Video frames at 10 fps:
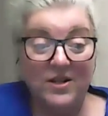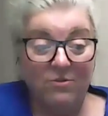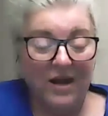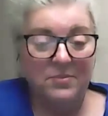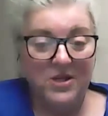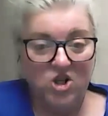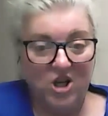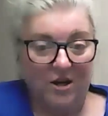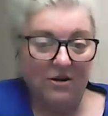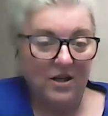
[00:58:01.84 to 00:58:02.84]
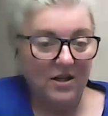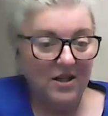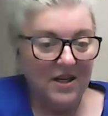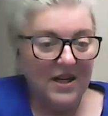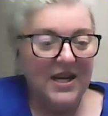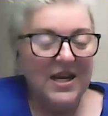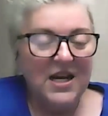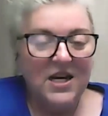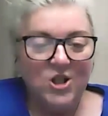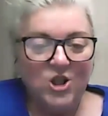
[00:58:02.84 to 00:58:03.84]
recommend Sharon.
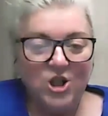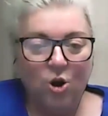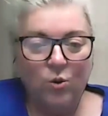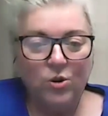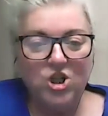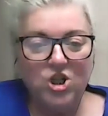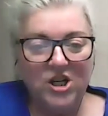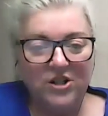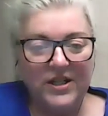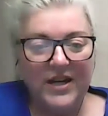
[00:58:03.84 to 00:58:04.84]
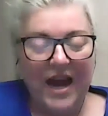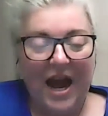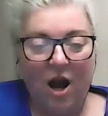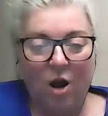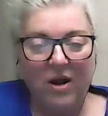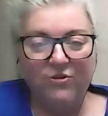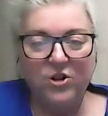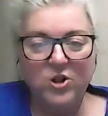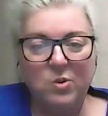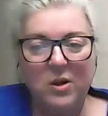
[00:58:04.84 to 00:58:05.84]
So Sharon, how about for
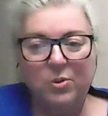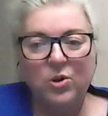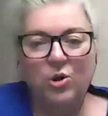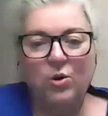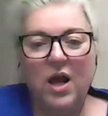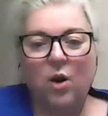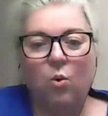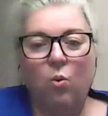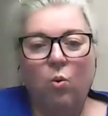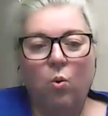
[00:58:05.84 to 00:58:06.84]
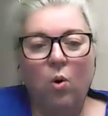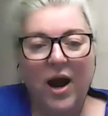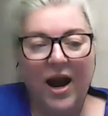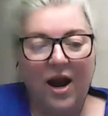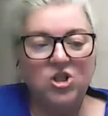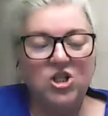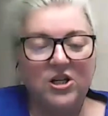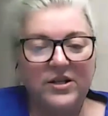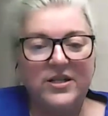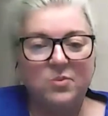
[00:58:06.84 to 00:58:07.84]
those people who are like, wow,
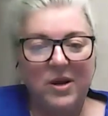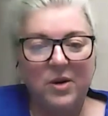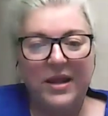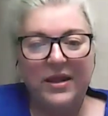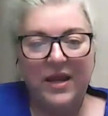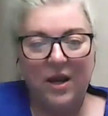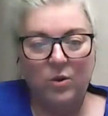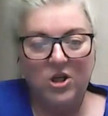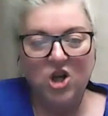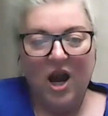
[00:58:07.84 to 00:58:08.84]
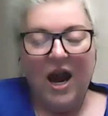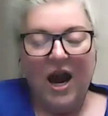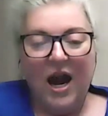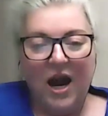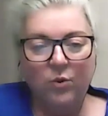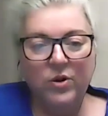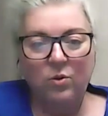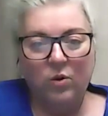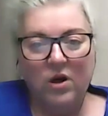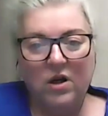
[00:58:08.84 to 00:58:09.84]
Sharon is speaking my language. I really
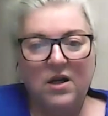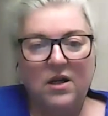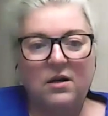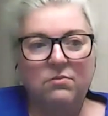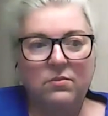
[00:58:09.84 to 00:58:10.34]
want to,